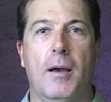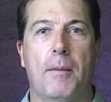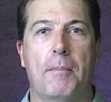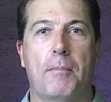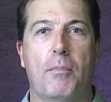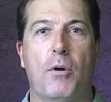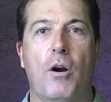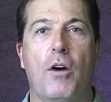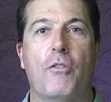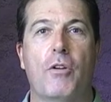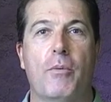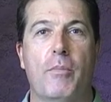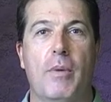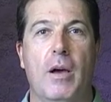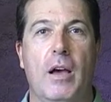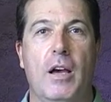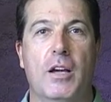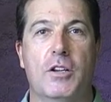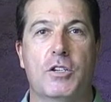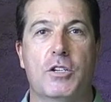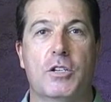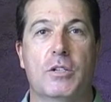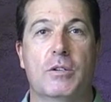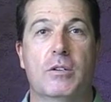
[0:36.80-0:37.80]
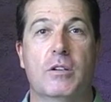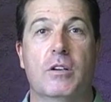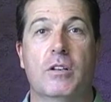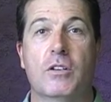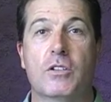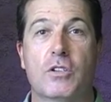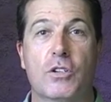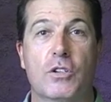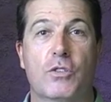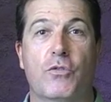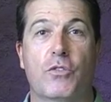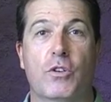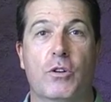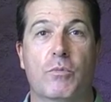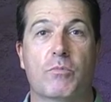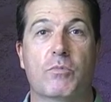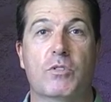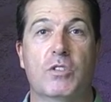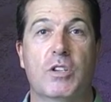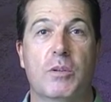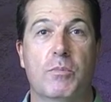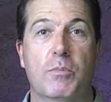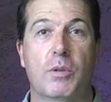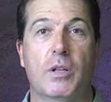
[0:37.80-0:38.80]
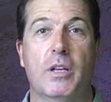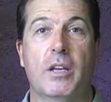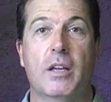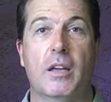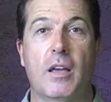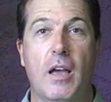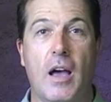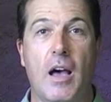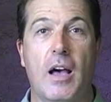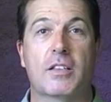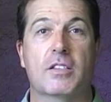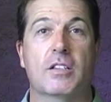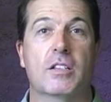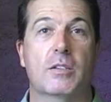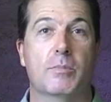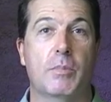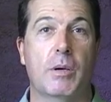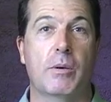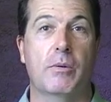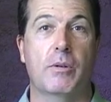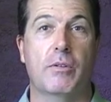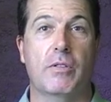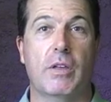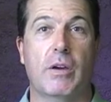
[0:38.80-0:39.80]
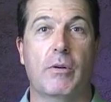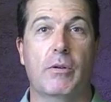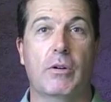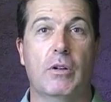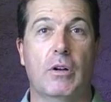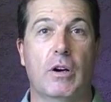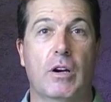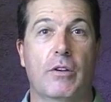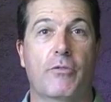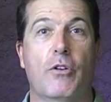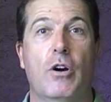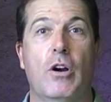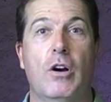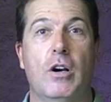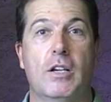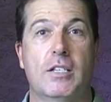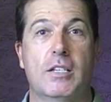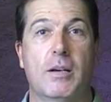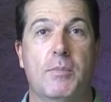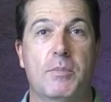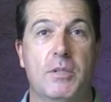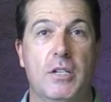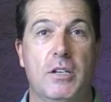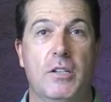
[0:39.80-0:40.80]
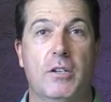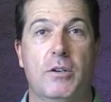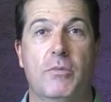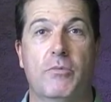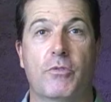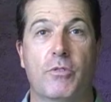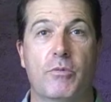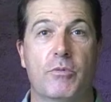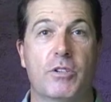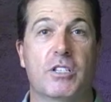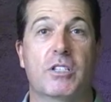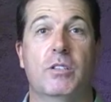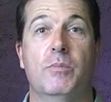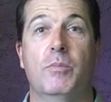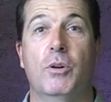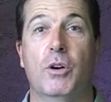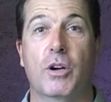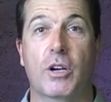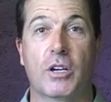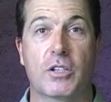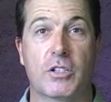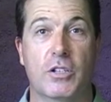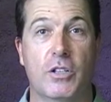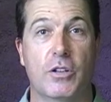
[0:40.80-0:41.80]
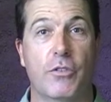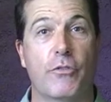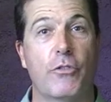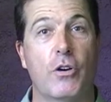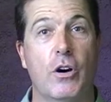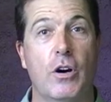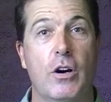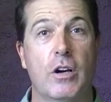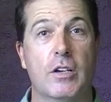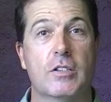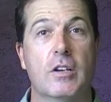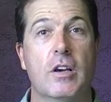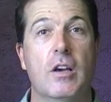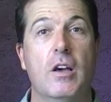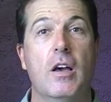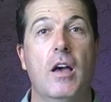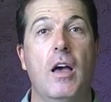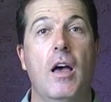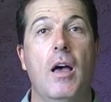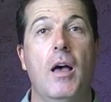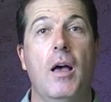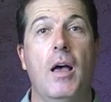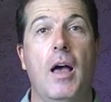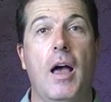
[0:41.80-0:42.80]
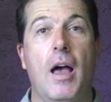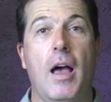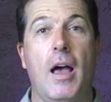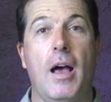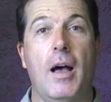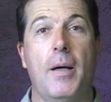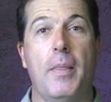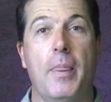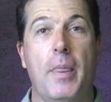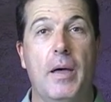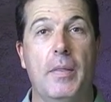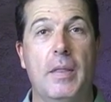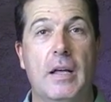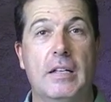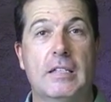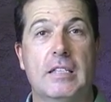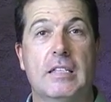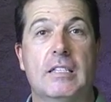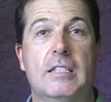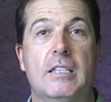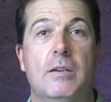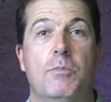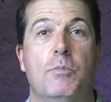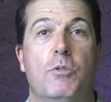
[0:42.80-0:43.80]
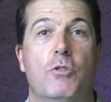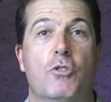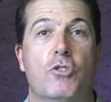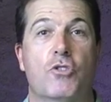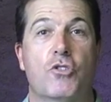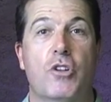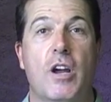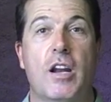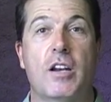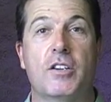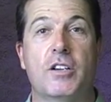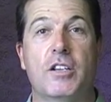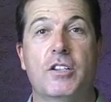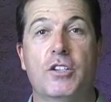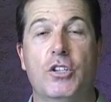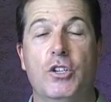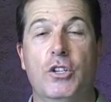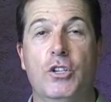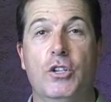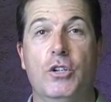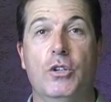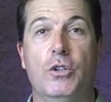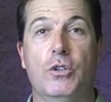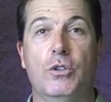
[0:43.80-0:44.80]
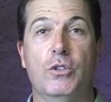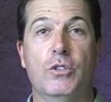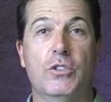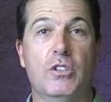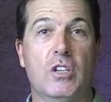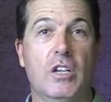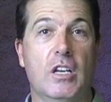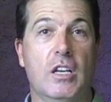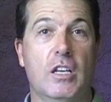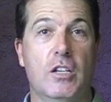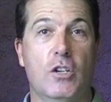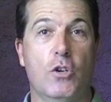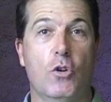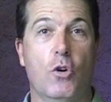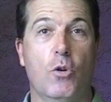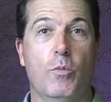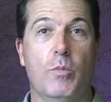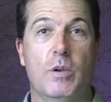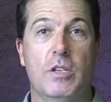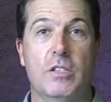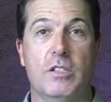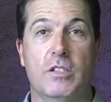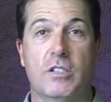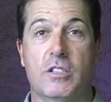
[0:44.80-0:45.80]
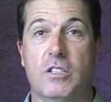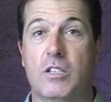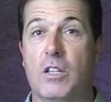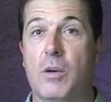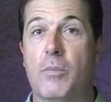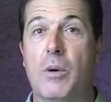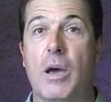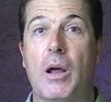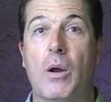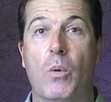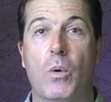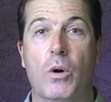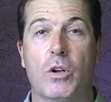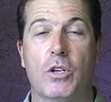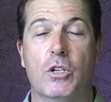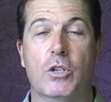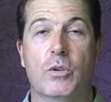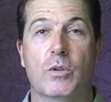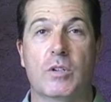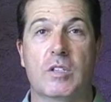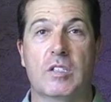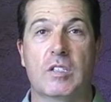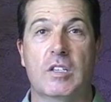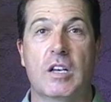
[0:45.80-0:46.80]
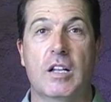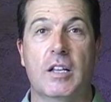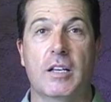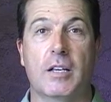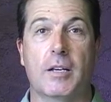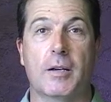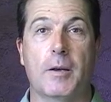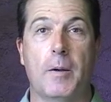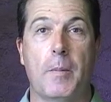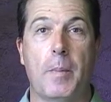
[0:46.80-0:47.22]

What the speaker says: profit margin just from simply asking people if they would like fries, upselling them from just the burger to the fries. And that's a simple strategy to use in your business, no matter what you are selling.